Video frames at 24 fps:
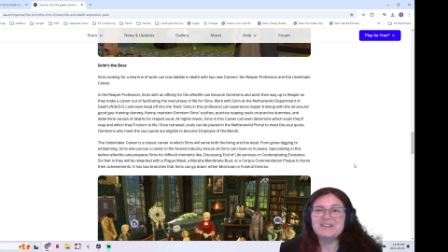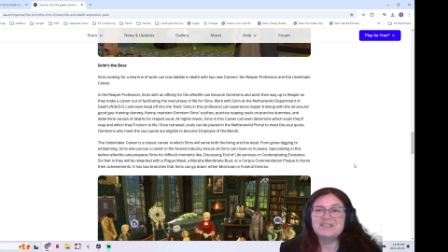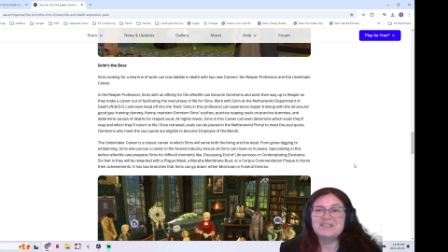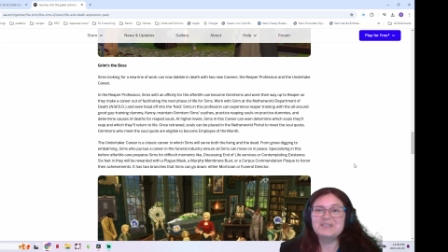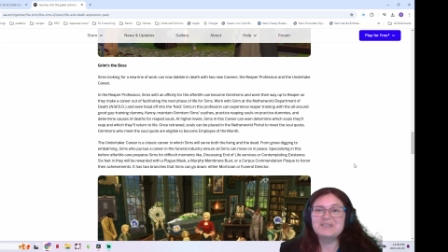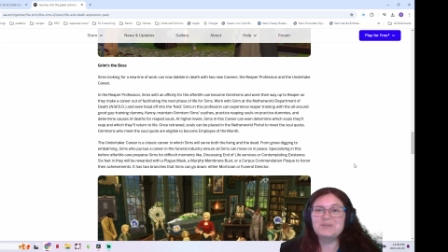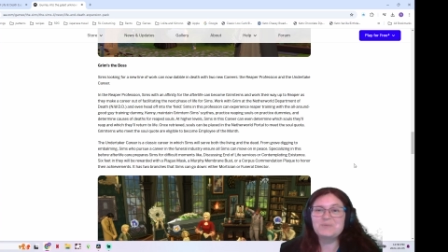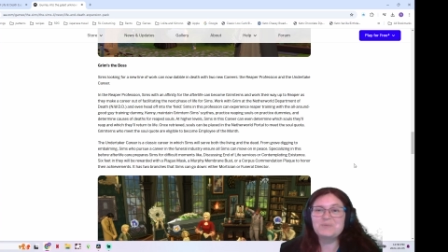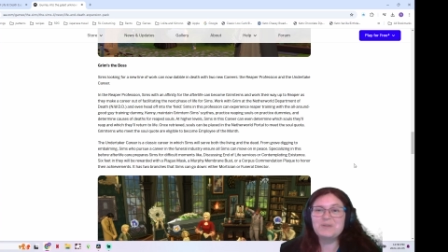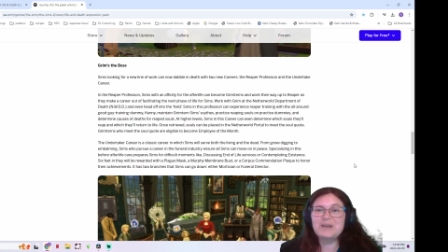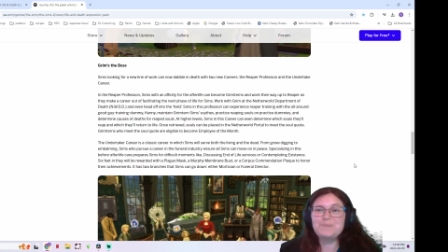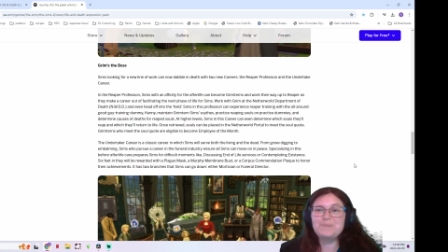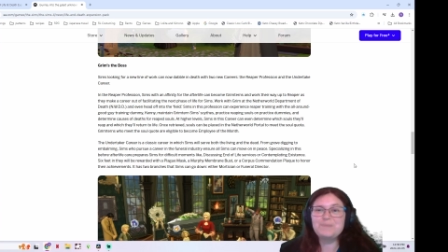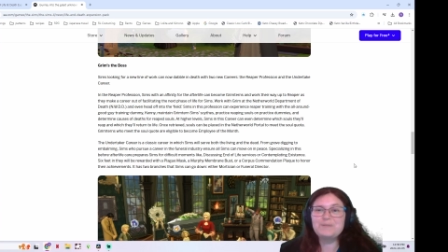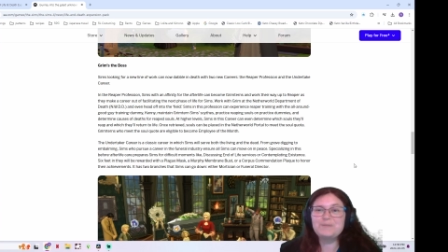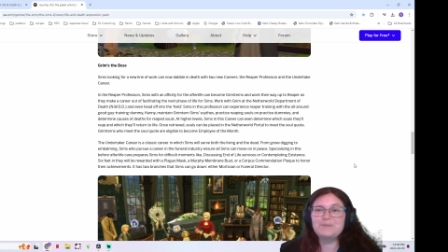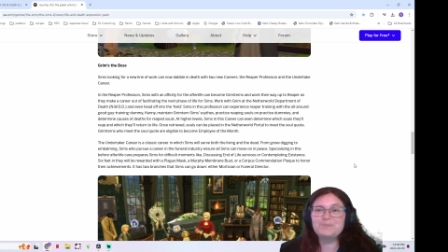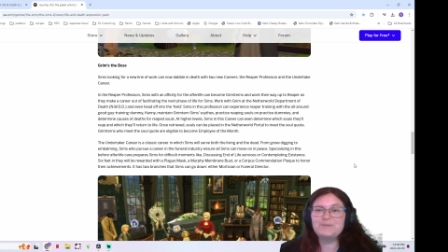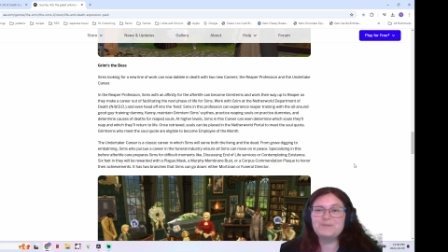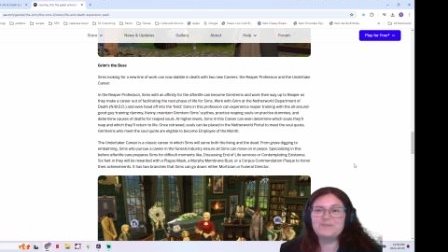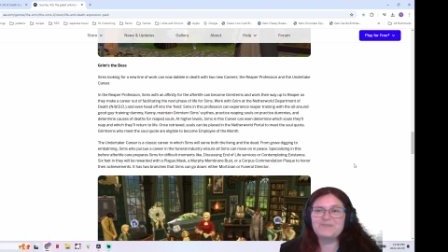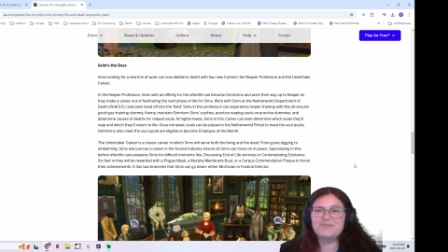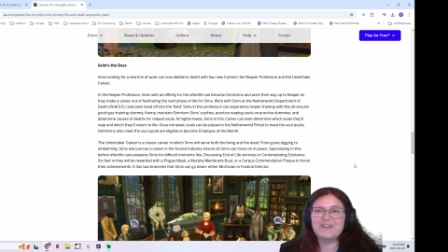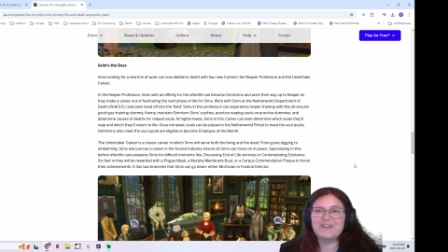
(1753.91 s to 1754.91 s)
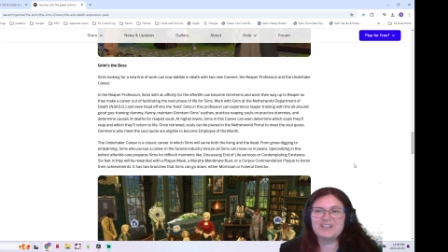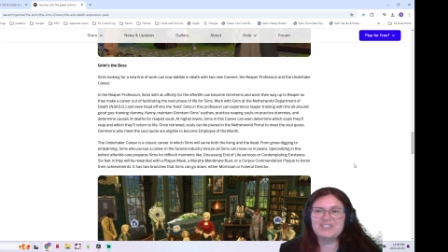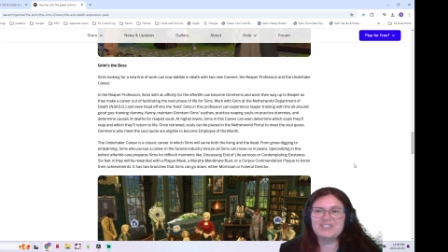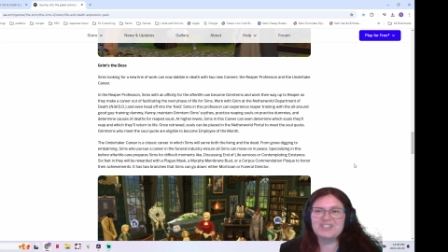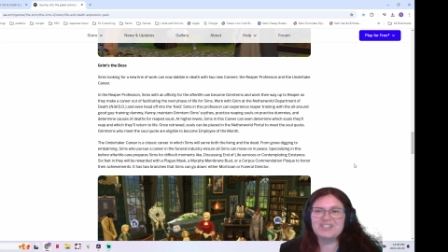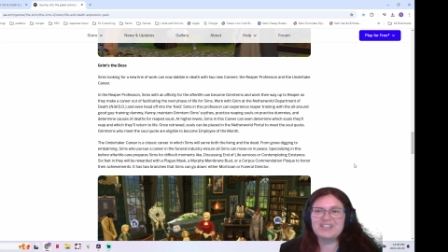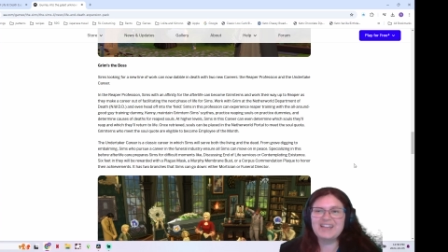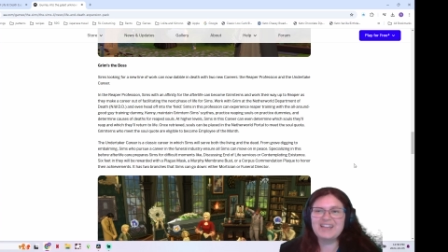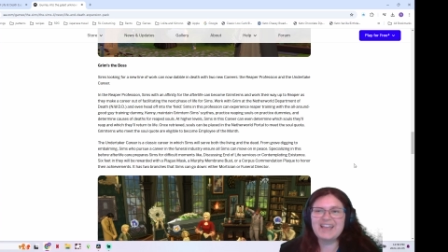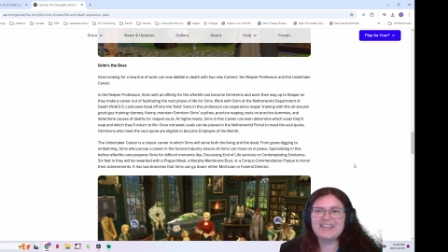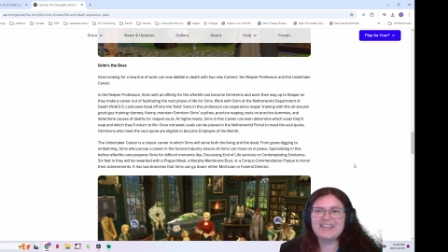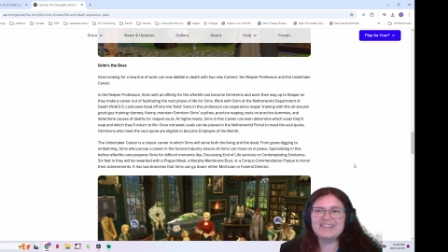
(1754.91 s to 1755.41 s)
The Reaper
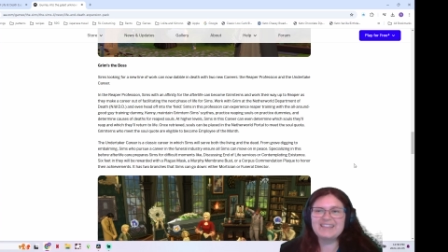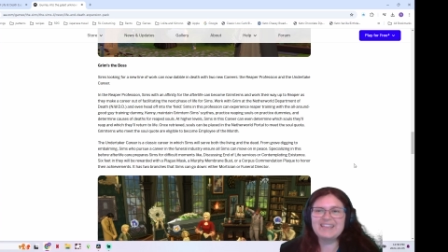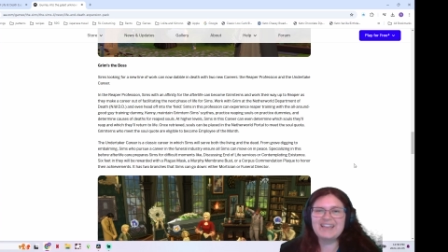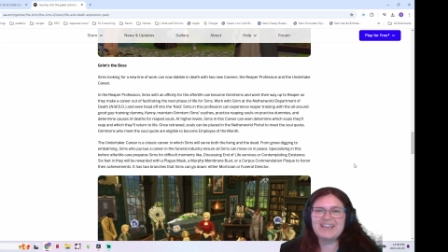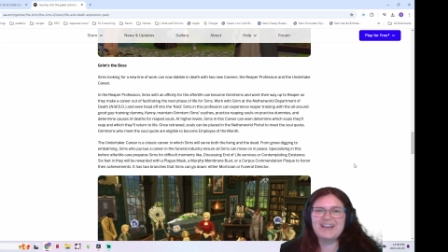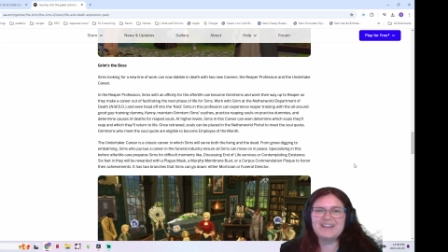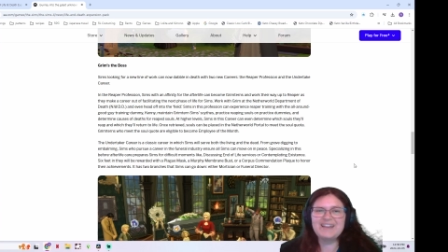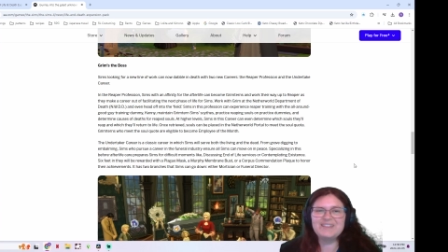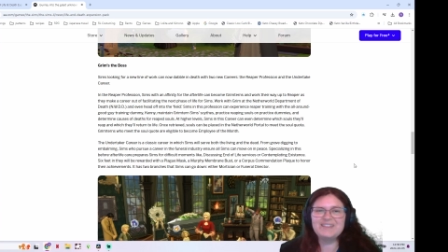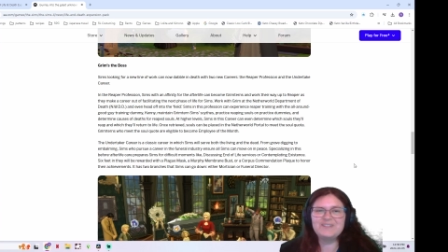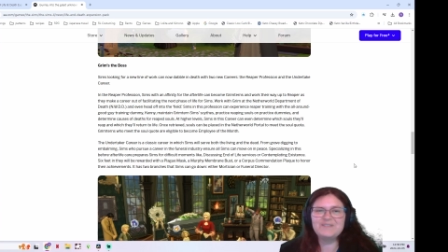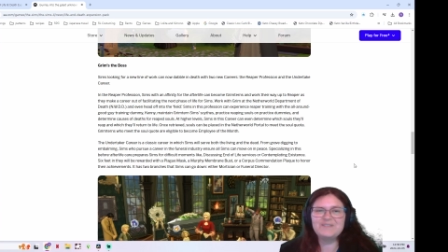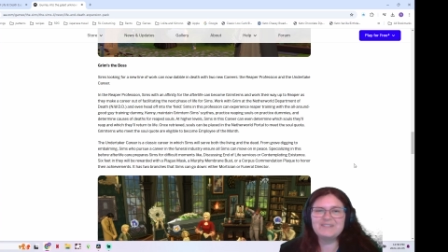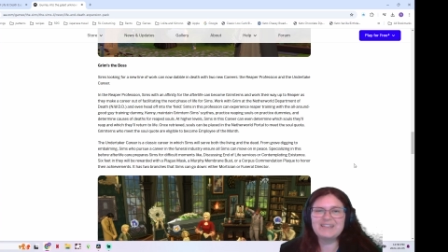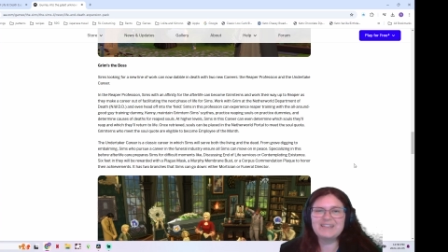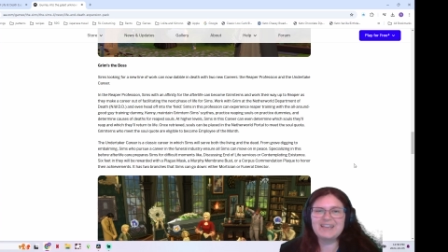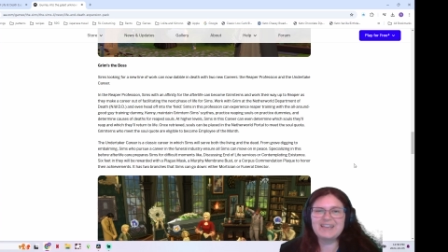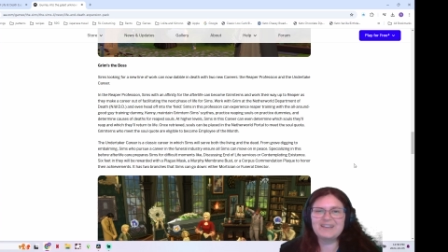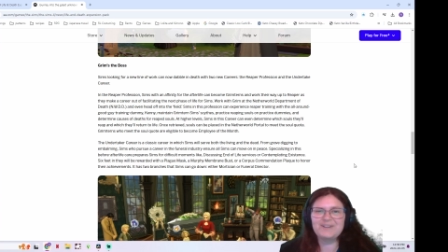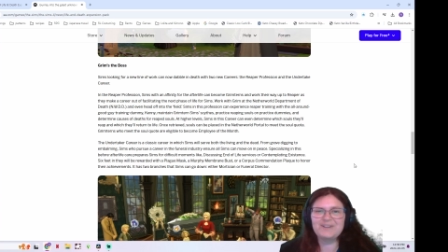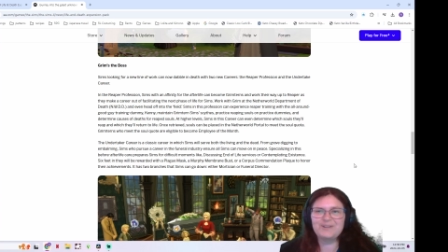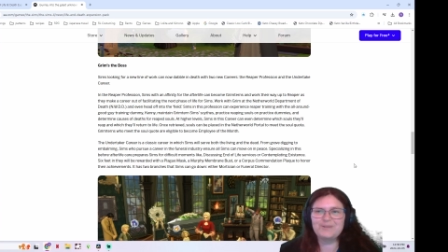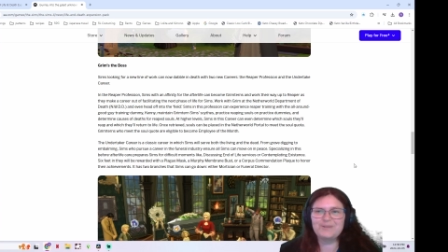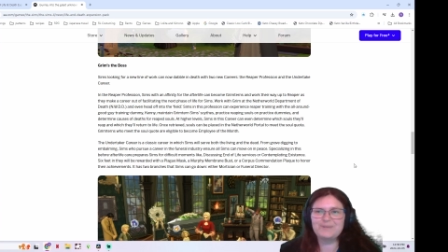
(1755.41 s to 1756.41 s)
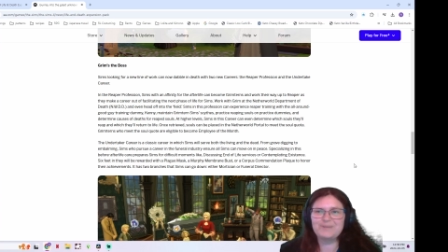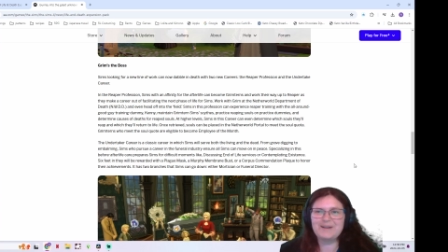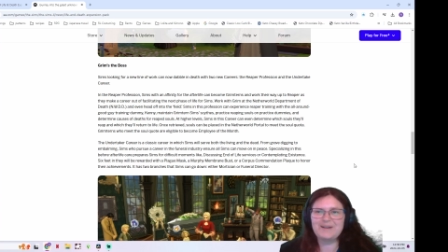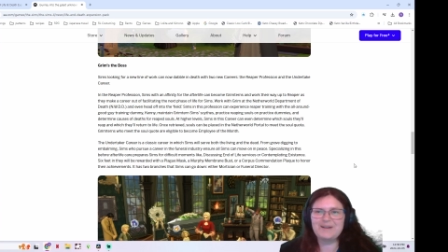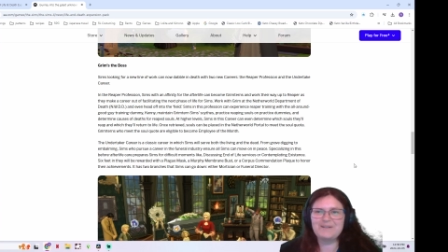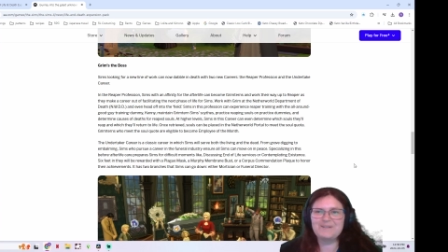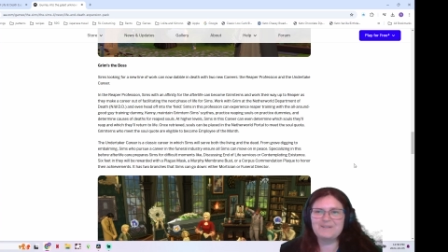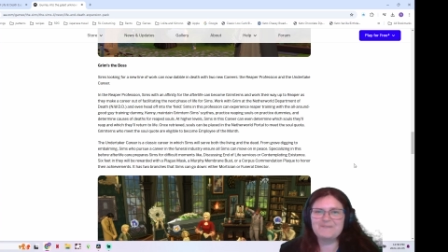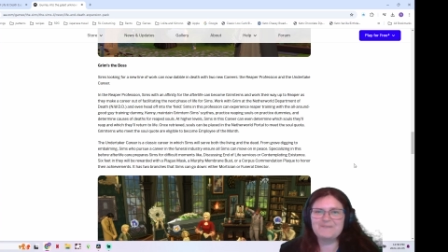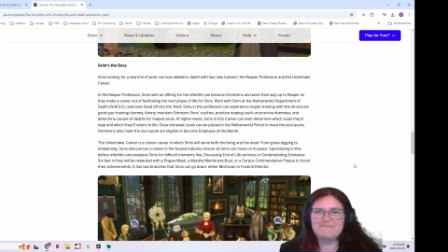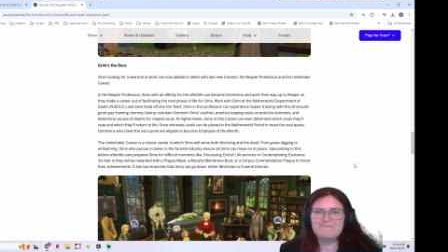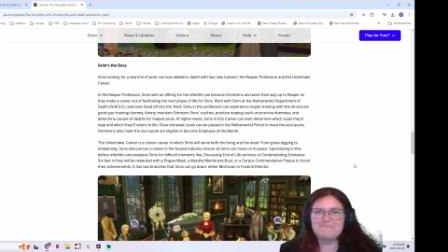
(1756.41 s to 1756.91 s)
profession and the Undertake
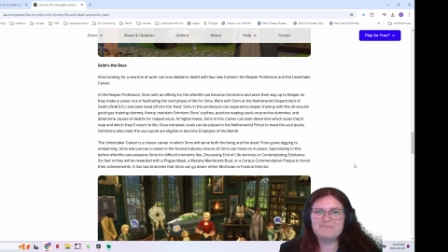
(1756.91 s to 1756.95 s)
career.